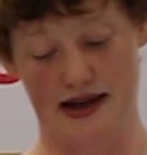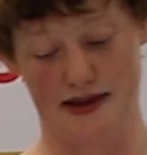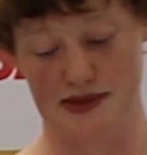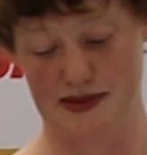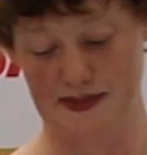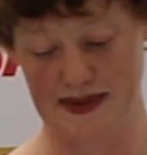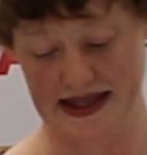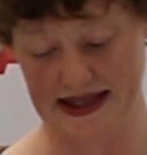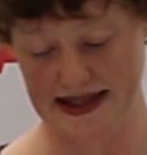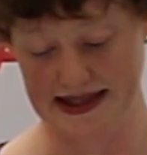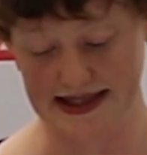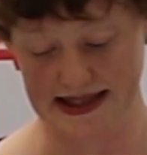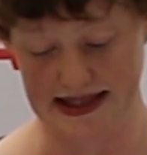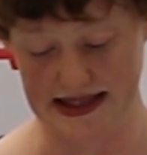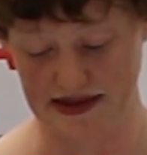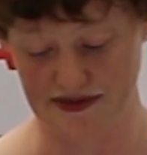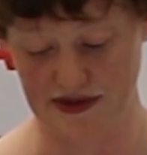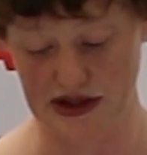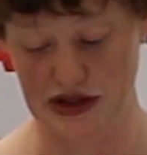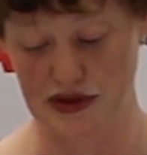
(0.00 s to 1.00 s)
that I'm speaking as an
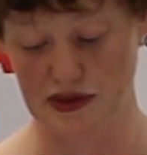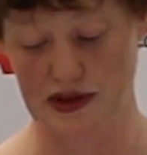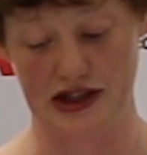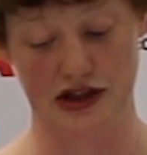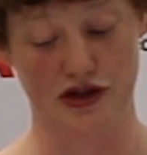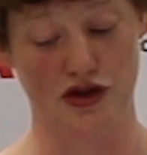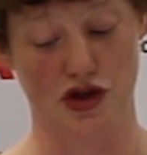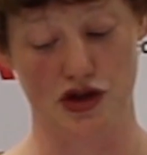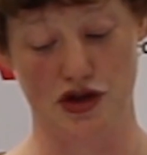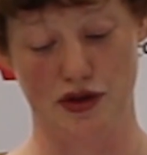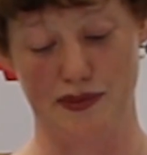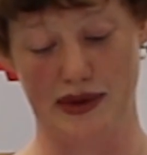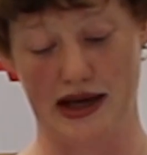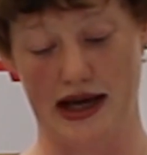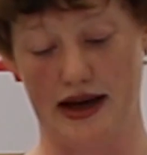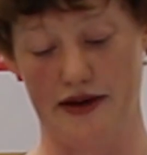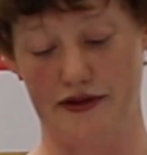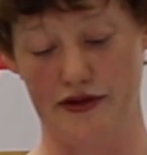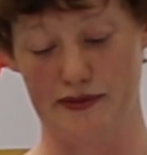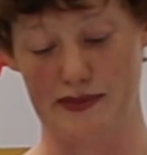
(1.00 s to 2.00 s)
individual and not on
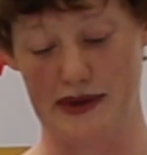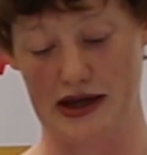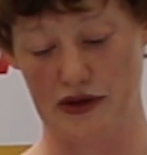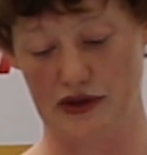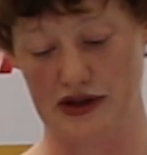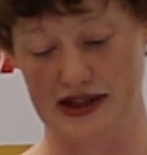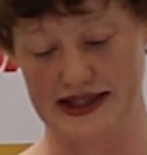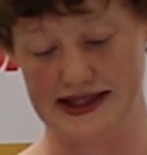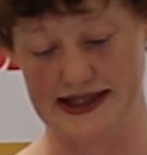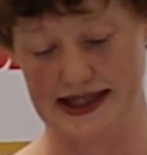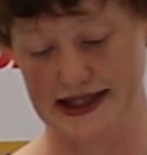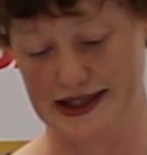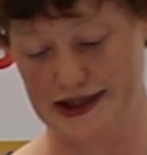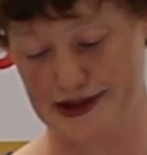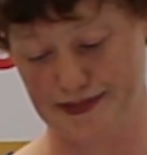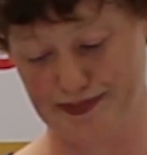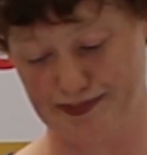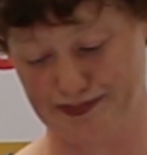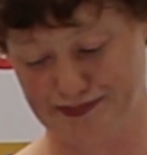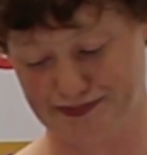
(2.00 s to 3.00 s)
behalf of my
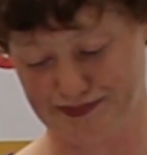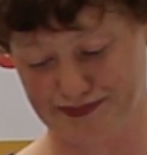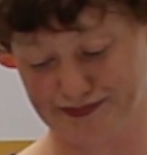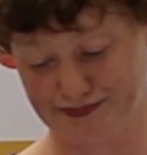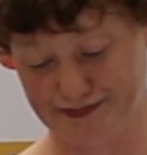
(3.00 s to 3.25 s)
organisation.